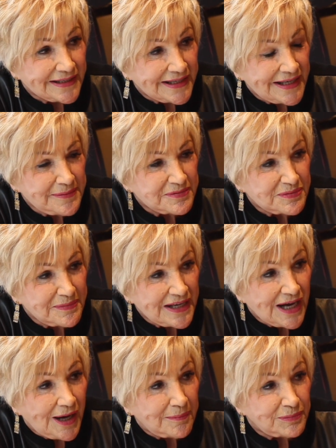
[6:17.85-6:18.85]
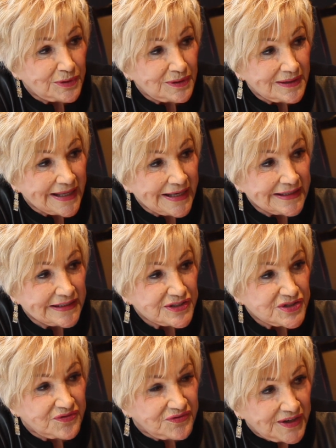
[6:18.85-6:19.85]
it keeps me humble, and
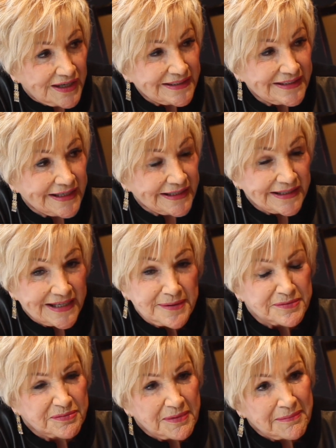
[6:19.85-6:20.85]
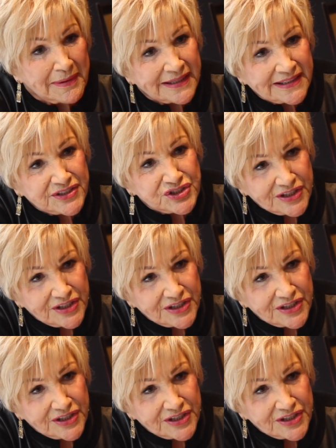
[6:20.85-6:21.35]
it's fun, and it keeps me mentally